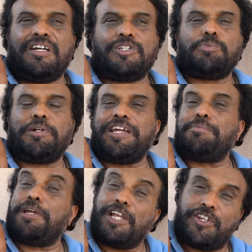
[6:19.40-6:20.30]
to play a
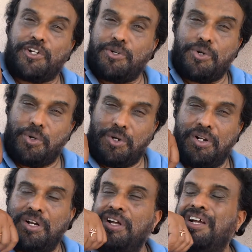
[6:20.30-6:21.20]
major role
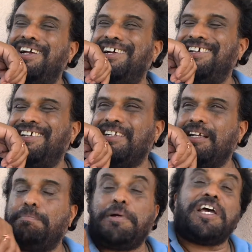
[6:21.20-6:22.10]
in
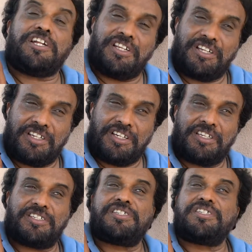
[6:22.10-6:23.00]
the Paris
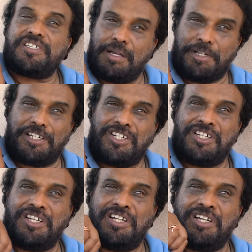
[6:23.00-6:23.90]
summit.
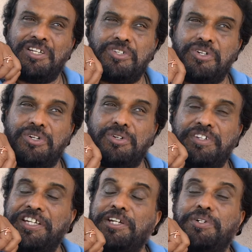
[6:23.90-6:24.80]
So
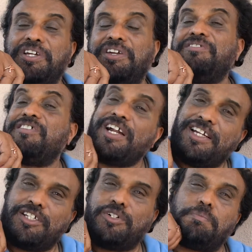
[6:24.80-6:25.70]
we need to give
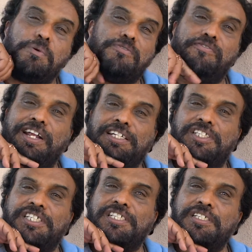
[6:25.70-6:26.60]
credit to Pope
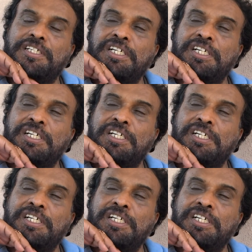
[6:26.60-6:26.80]
Francis